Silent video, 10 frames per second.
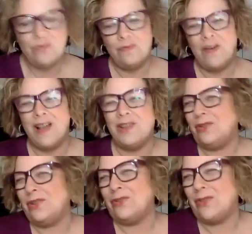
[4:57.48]
follow your
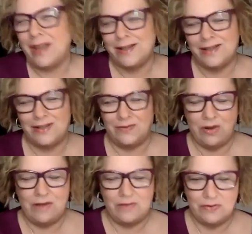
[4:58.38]
inner guidance if you're
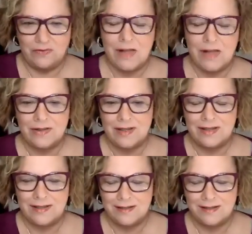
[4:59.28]
having to follow
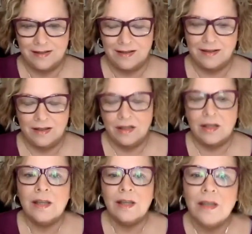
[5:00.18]
this
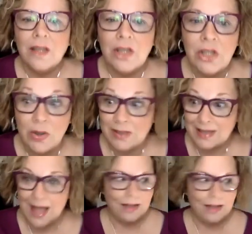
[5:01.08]

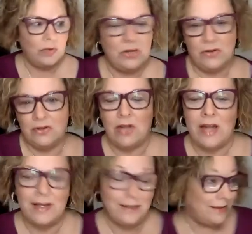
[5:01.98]
exactly when inner
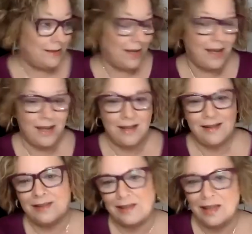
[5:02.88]
guidance is saying,
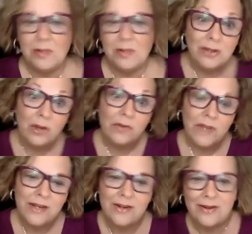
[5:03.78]
yeah, but look over
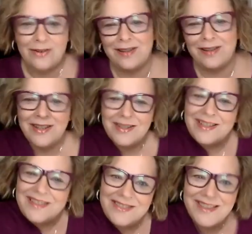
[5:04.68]
here,
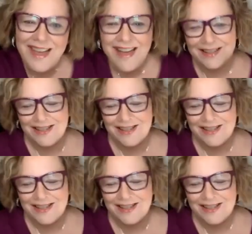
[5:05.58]
do that,